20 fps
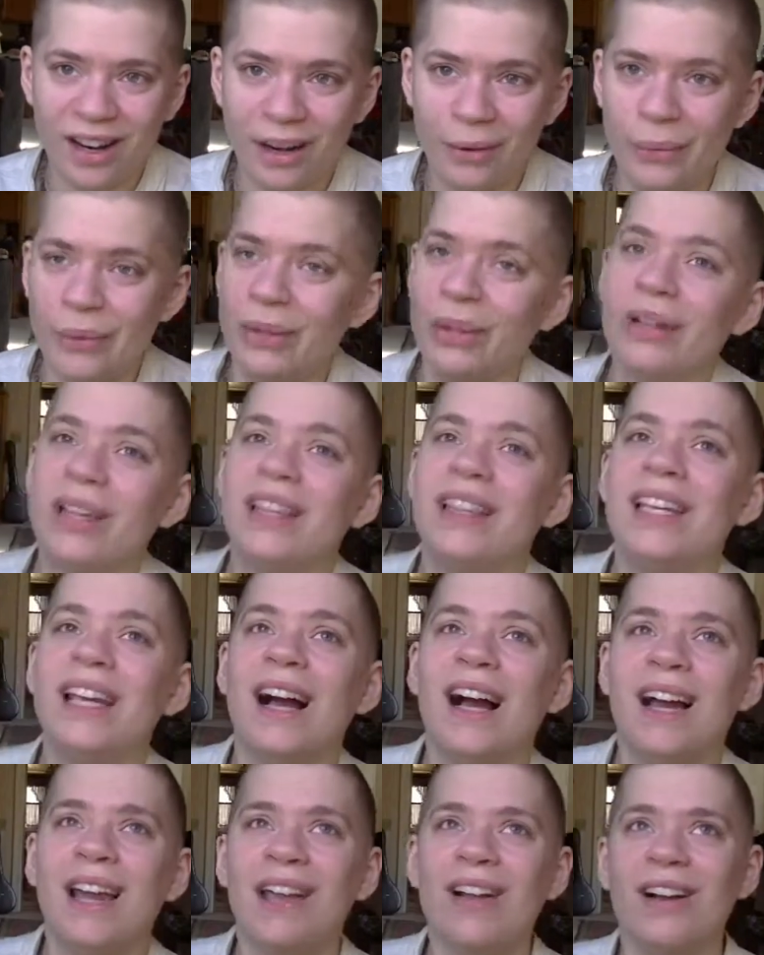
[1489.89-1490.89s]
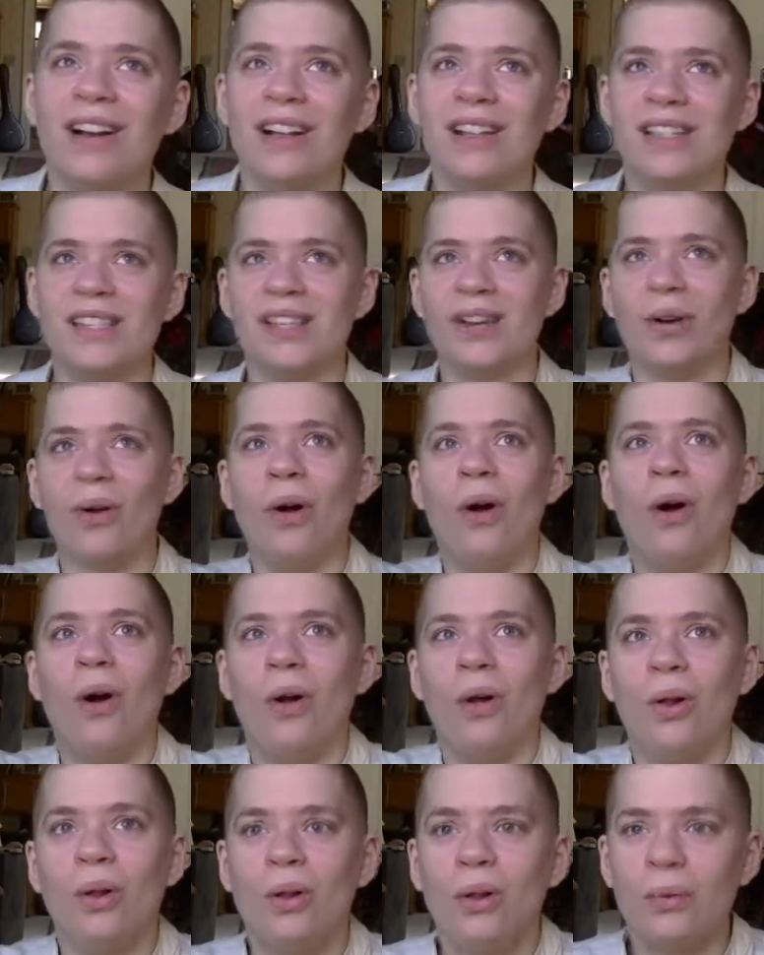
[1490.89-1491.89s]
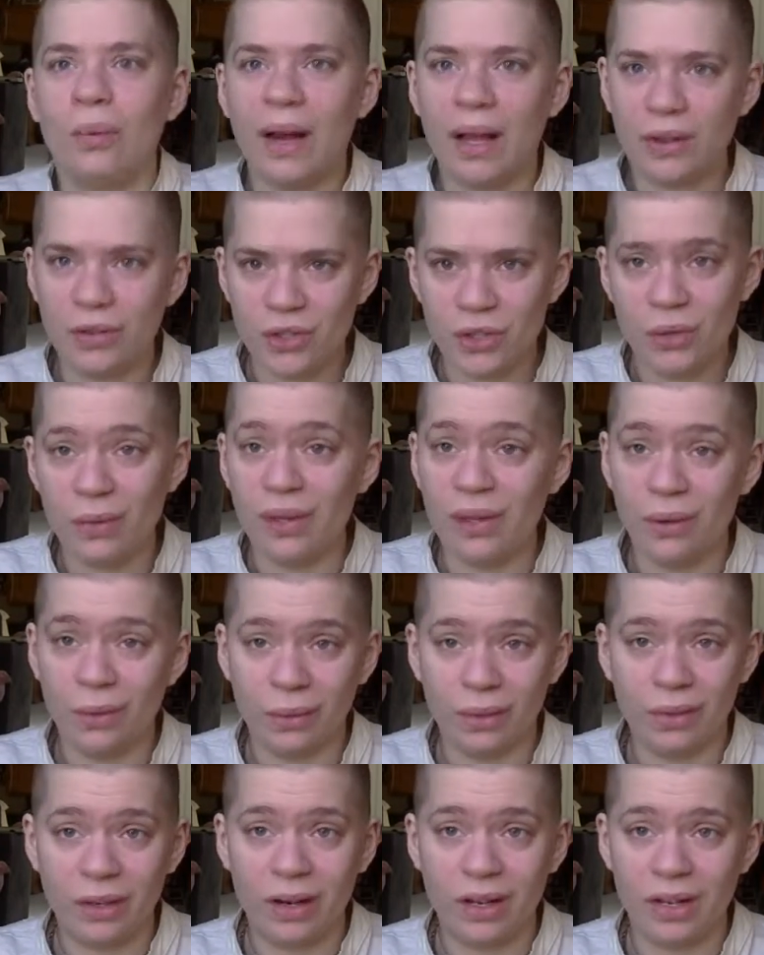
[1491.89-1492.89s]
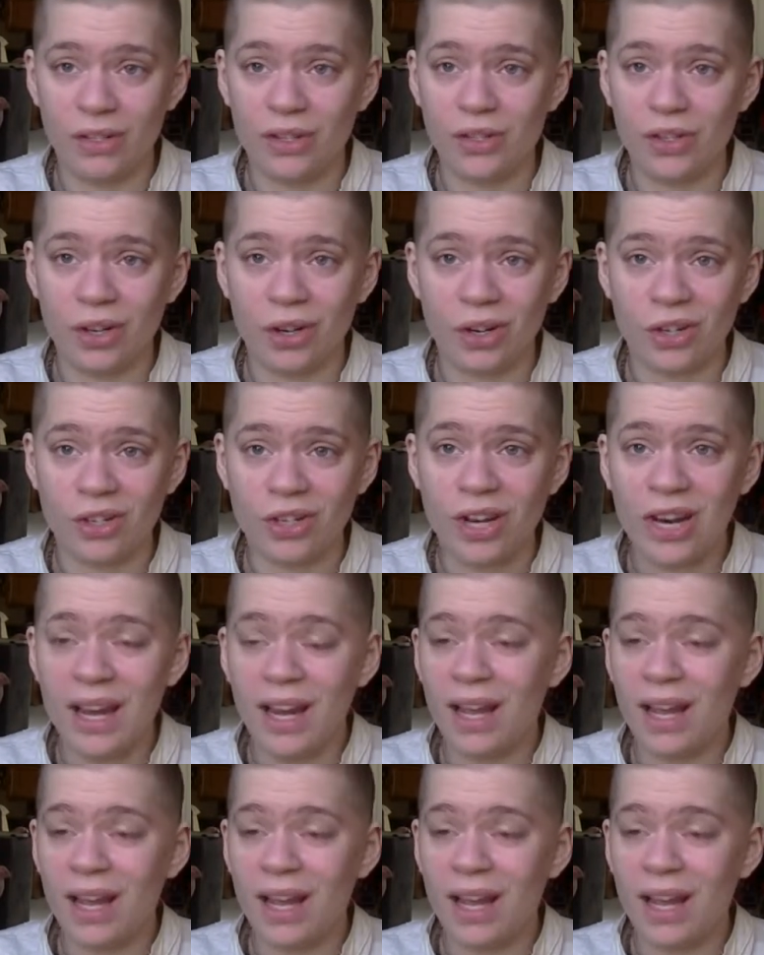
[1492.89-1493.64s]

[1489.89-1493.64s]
I would look at the icons that are all around you in an Orthodox church.